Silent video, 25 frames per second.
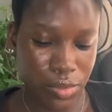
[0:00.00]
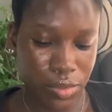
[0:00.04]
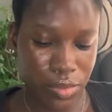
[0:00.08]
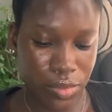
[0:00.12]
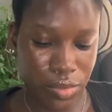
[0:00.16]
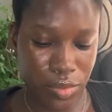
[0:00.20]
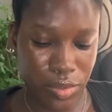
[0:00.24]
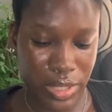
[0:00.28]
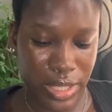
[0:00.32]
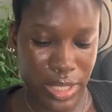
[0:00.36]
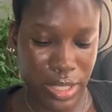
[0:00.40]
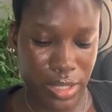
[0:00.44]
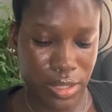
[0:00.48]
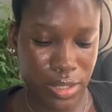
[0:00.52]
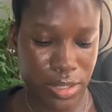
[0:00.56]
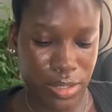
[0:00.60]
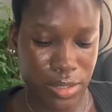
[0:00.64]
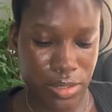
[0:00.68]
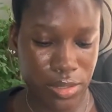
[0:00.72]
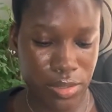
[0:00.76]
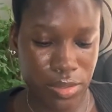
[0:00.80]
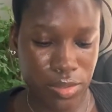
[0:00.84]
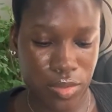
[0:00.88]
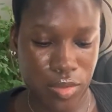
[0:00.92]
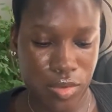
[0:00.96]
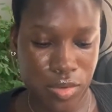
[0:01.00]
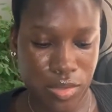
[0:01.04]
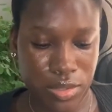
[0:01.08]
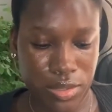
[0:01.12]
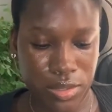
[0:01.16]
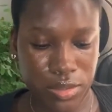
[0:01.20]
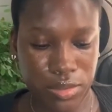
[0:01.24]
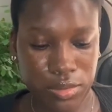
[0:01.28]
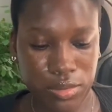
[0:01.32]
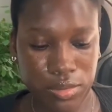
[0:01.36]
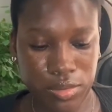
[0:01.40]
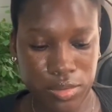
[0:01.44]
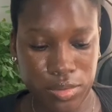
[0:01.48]
to get this
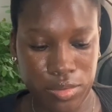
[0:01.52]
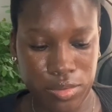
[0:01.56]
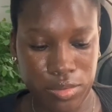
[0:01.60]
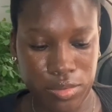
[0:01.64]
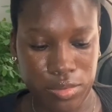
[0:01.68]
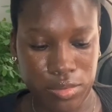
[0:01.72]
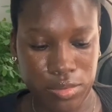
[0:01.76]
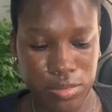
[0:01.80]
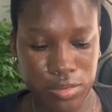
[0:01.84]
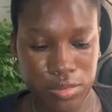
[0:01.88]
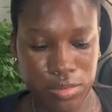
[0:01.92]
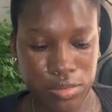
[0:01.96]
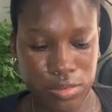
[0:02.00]
done. So